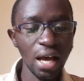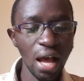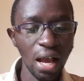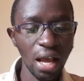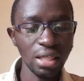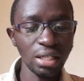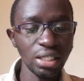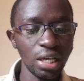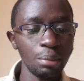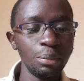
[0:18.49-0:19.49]
a car that
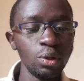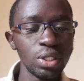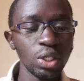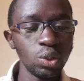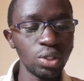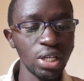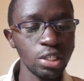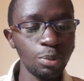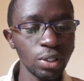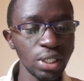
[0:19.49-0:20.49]
I can be using to
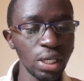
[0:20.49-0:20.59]
transport